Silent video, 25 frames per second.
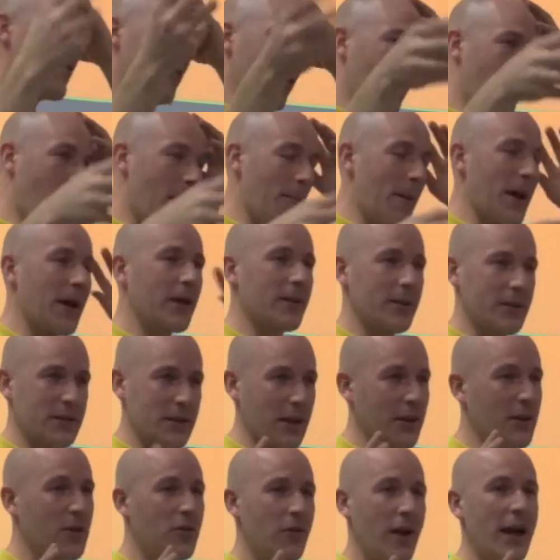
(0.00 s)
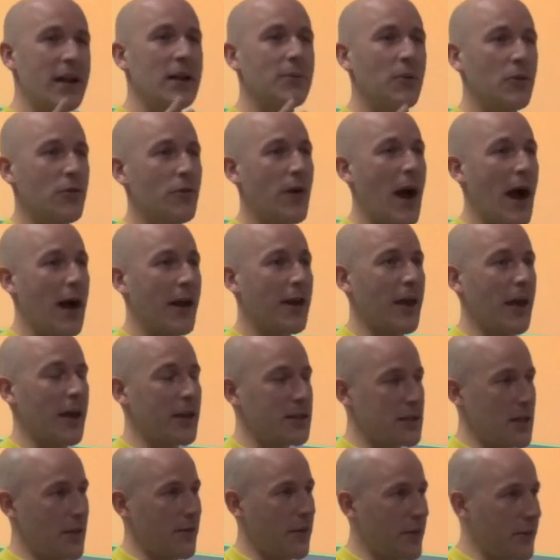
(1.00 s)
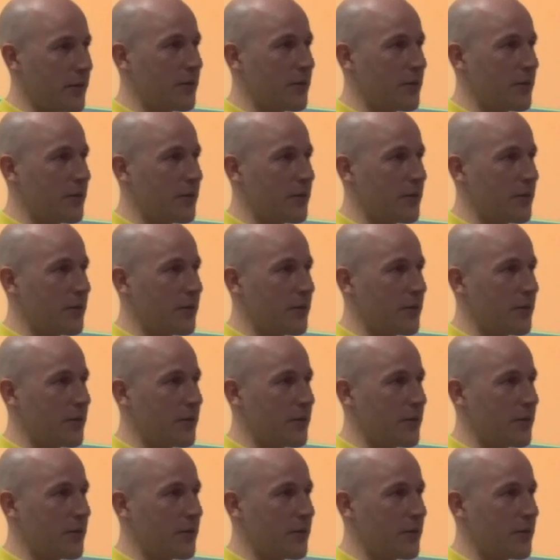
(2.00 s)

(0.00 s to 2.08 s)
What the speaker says: everywhere, making this incredible racket, because they have